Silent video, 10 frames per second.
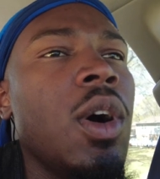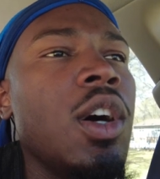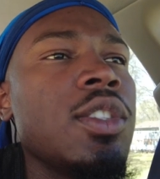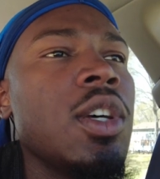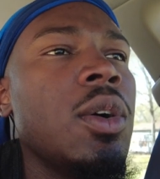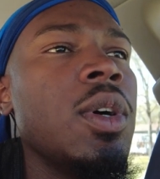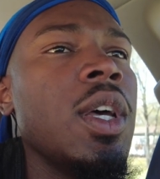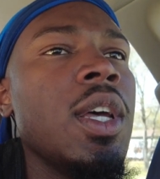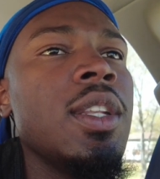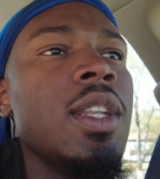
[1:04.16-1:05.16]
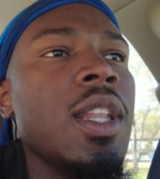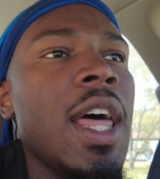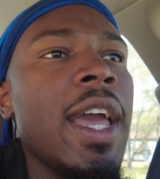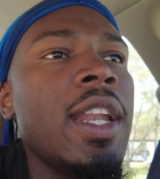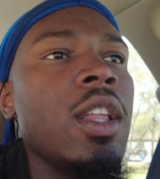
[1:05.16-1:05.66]
Also,
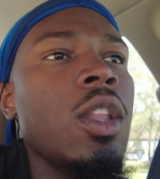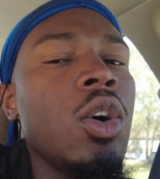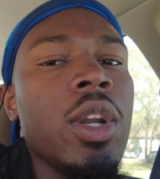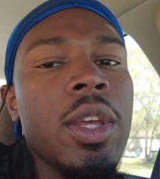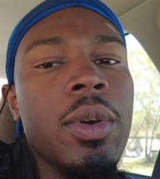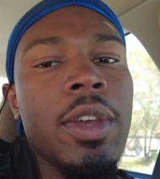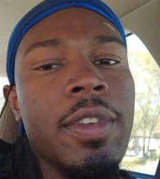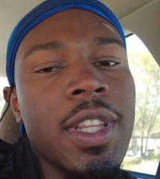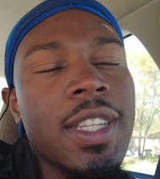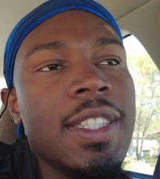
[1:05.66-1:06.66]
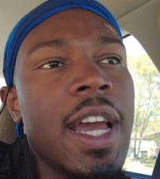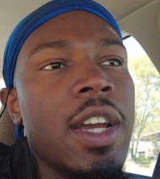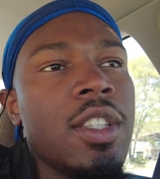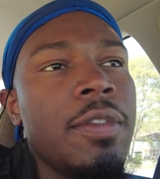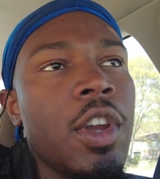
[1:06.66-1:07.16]
delight in the Lord, and He'll give you the
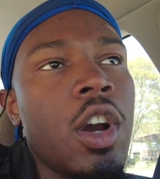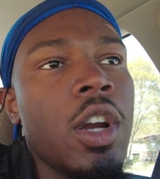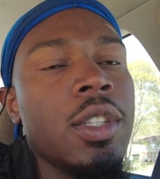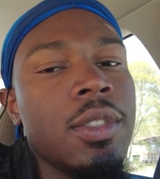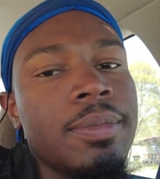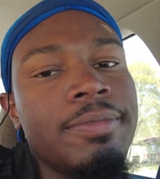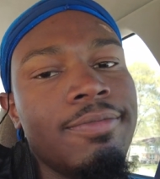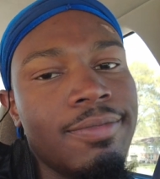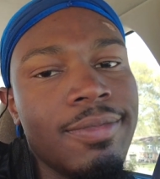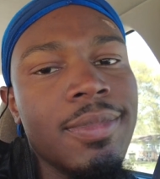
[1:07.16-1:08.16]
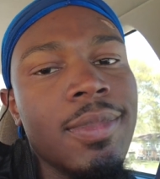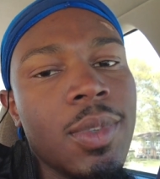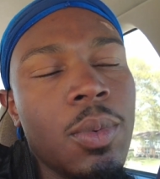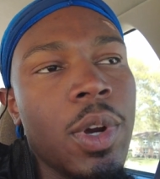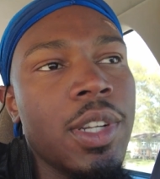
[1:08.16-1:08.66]
desires of your heart.
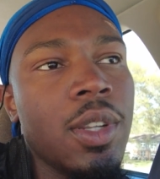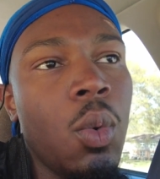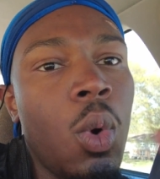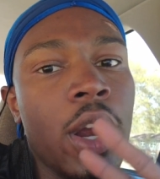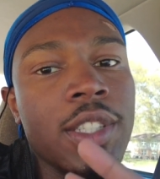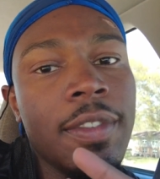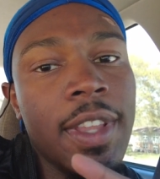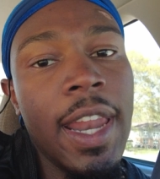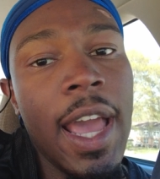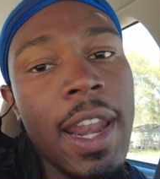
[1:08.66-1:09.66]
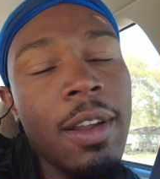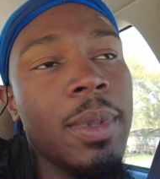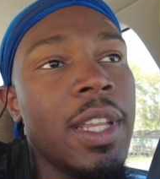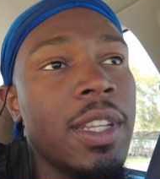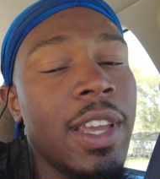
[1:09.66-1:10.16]
Word, words of the day. I never
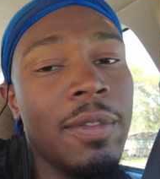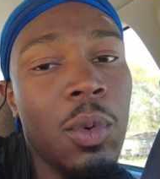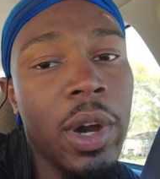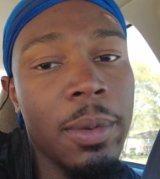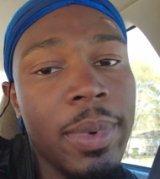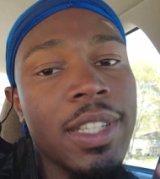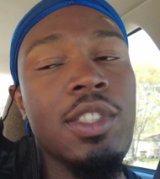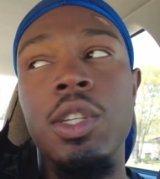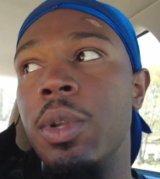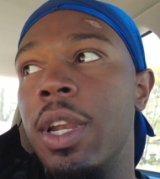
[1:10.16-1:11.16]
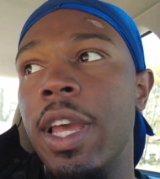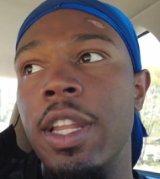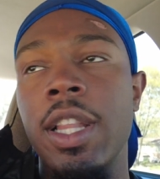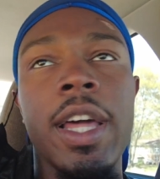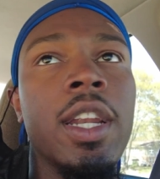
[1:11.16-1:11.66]
really give one, but two today.
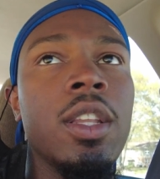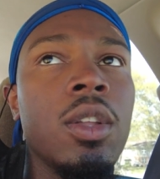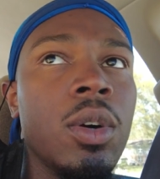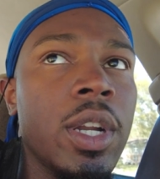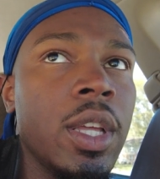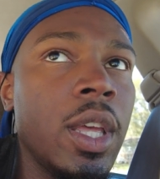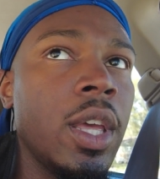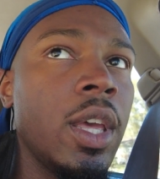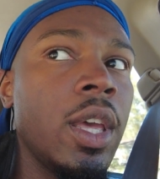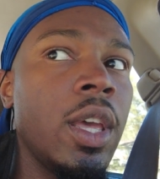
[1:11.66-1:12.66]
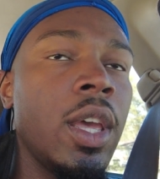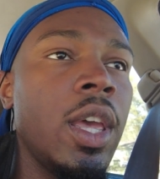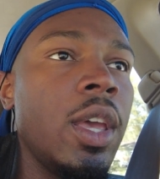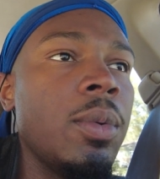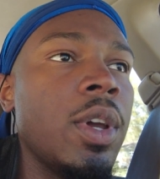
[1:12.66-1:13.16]
Delight in the Lord,
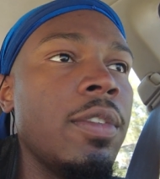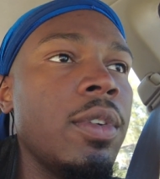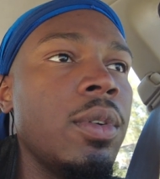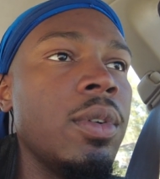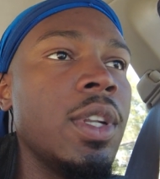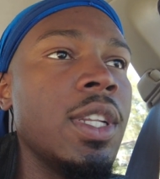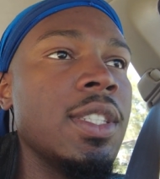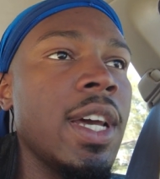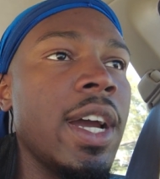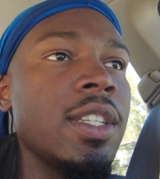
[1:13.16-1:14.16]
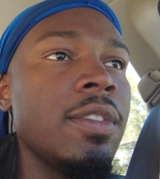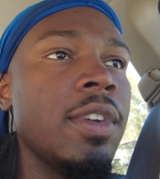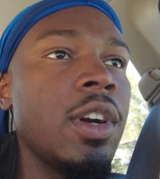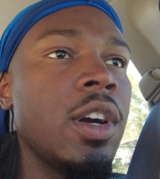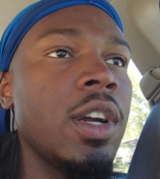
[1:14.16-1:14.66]
He will give you the desires of
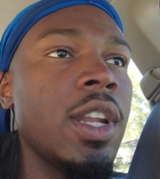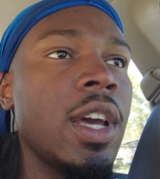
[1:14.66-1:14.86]
your heart.